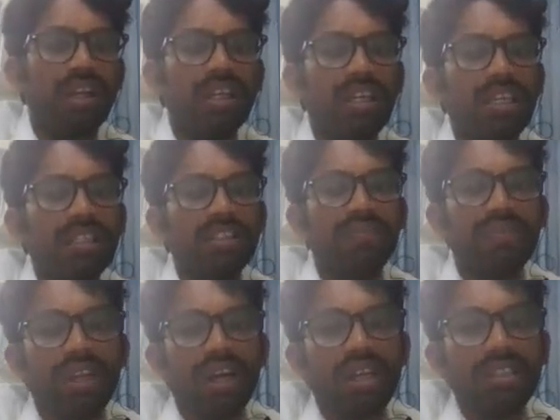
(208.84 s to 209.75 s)
The
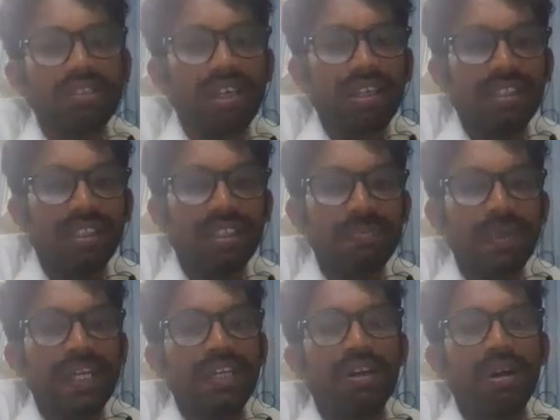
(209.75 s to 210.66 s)
phenols are
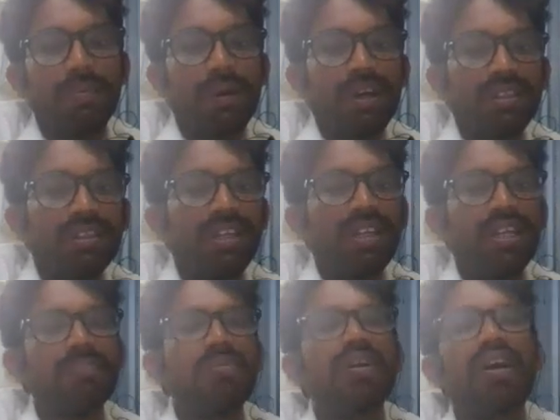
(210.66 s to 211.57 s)
depending upon the
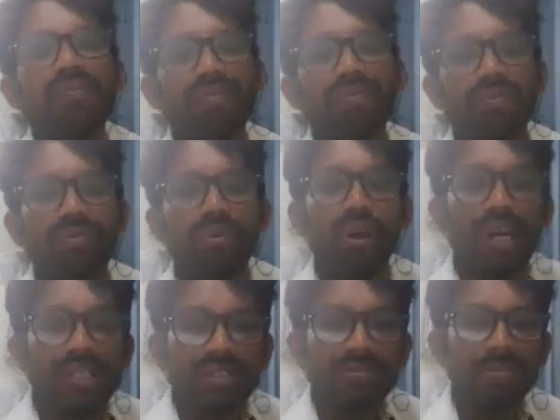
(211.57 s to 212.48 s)
number of
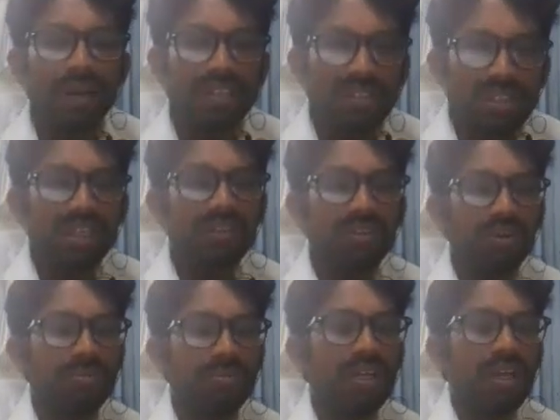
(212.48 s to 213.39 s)
OH functional
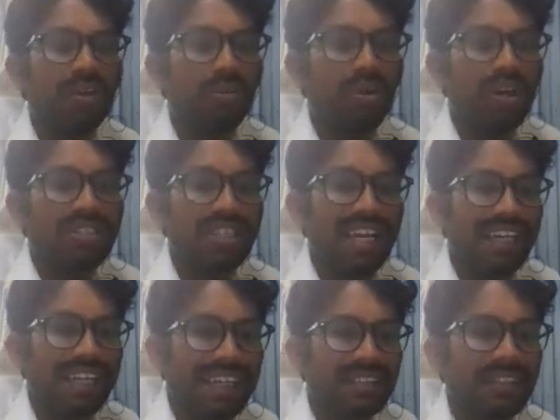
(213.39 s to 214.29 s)
group, OH
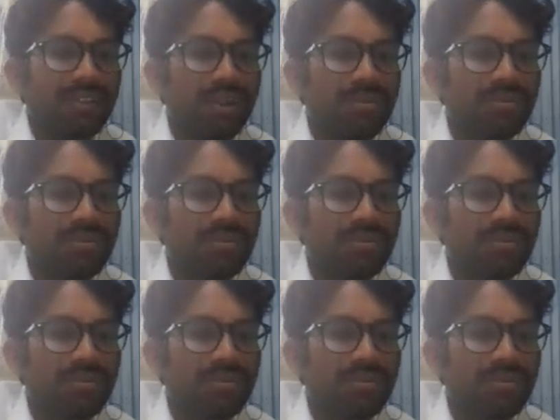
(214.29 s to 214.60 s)
hydroxy groups.